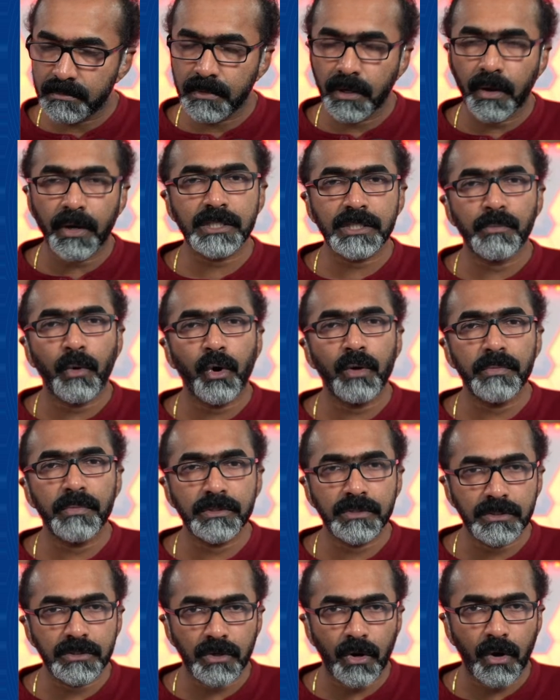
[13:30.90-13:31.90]
you're a small
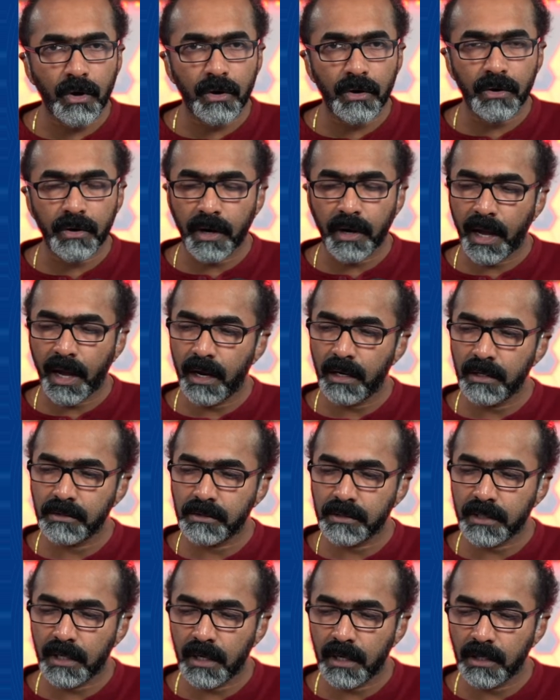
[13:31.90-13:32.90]
business owner, and
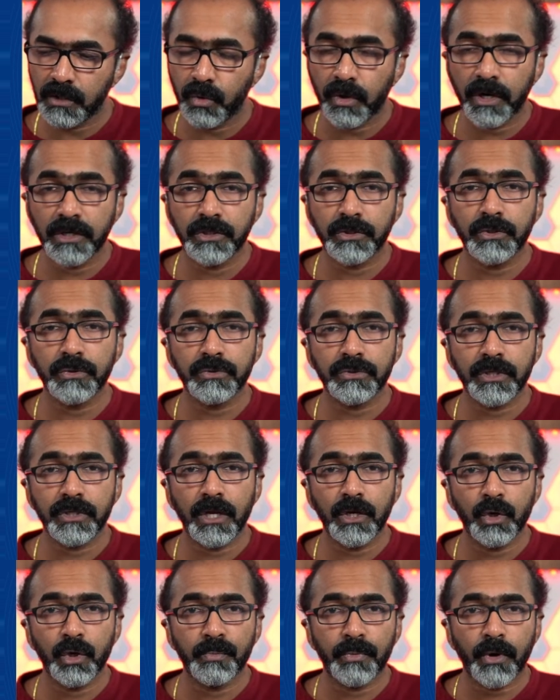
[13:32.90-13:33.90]
you are introducing
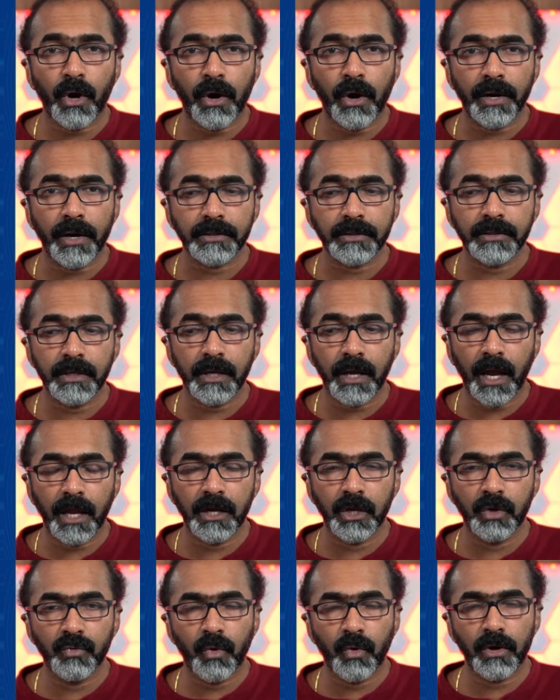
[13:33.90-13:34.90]
a new product,
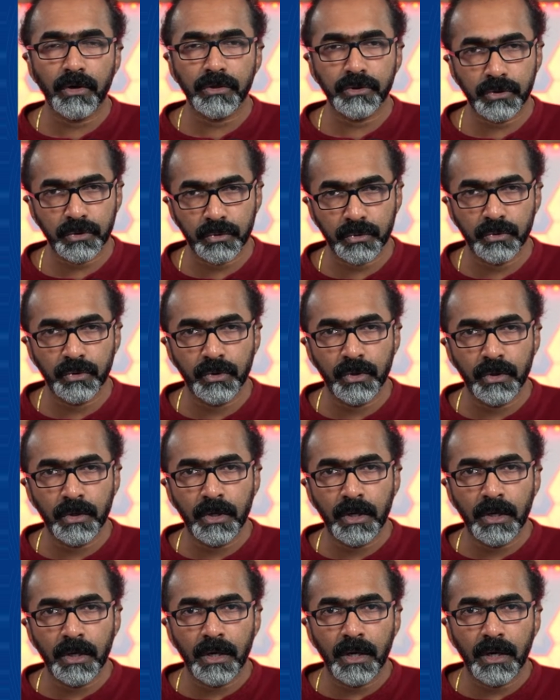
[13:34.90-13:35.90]
and you wanted to
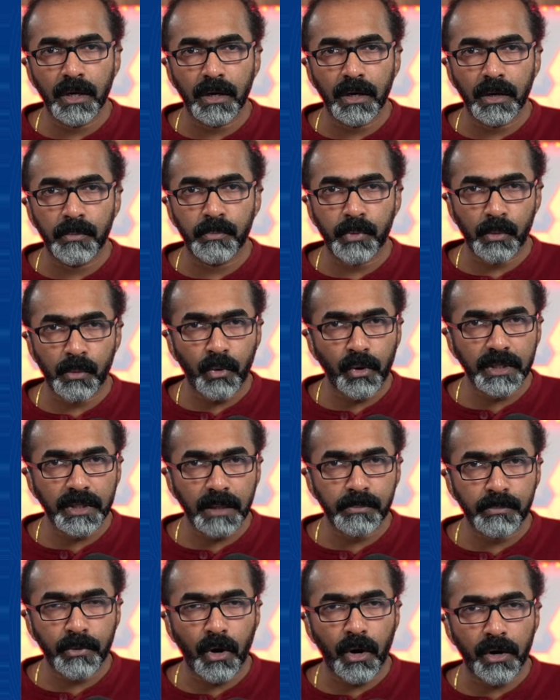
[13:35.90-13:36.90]
promote
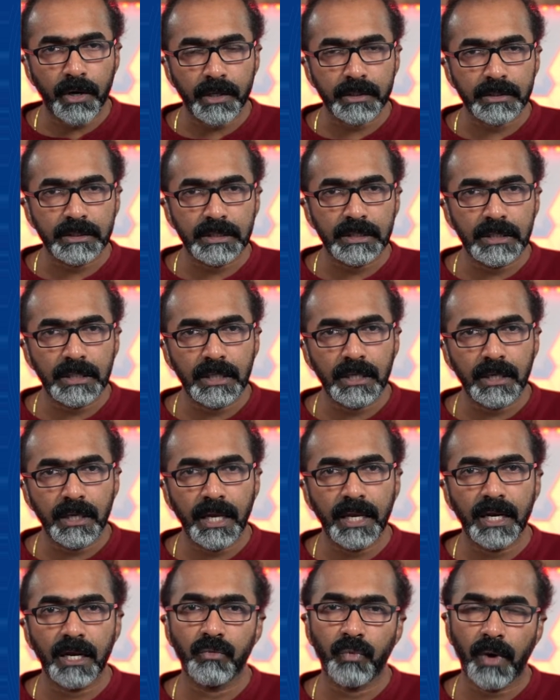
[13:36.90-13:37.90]
that product
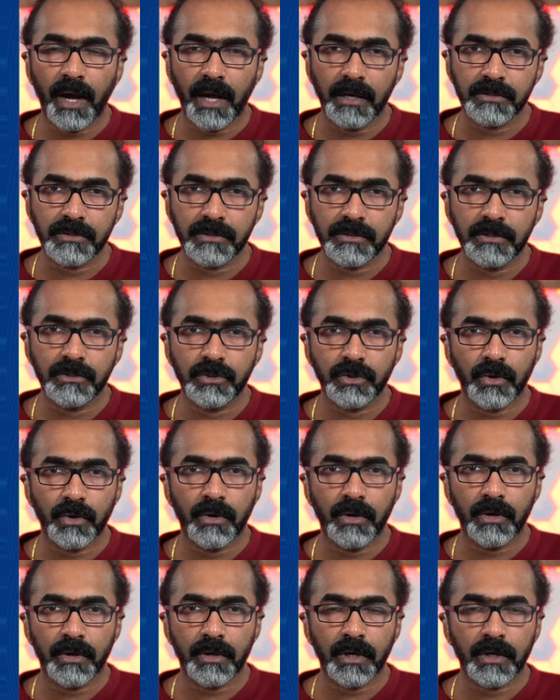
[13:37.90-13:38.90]
in advance to
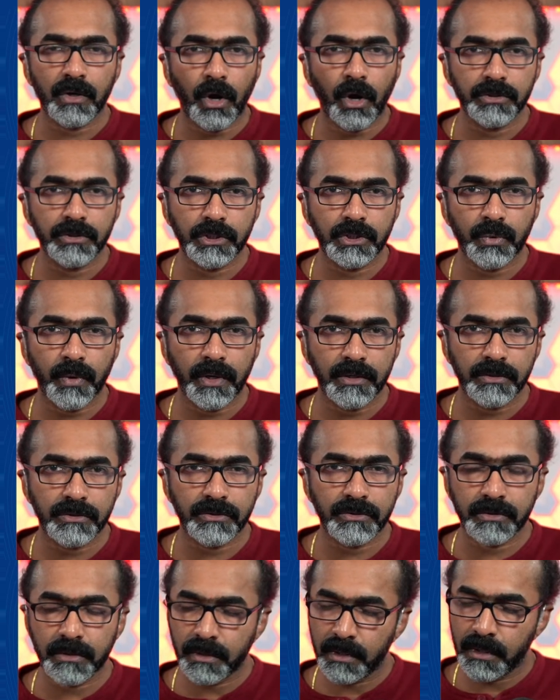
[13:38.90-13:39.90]
your
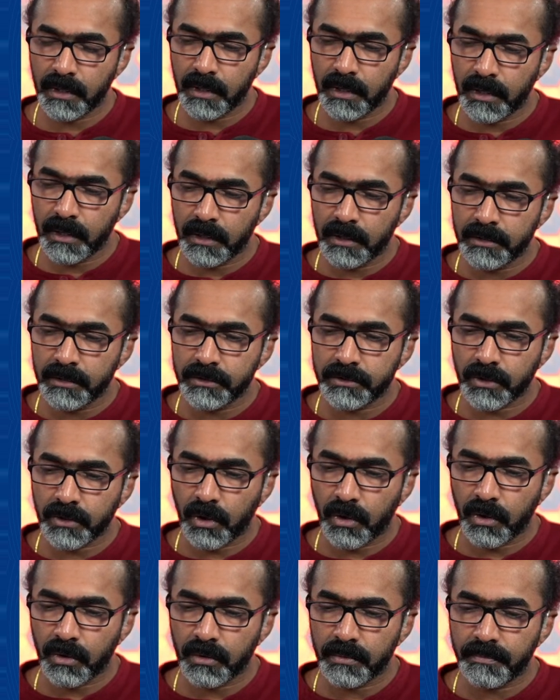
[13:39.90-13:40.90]
constituents.
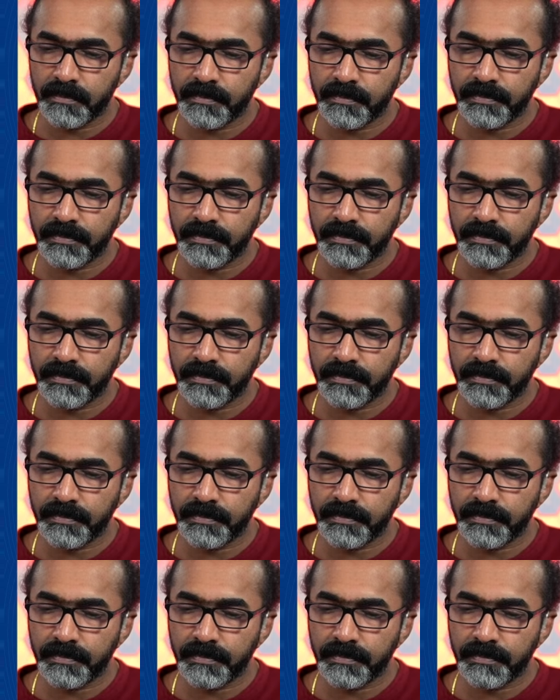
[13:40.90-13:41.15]
So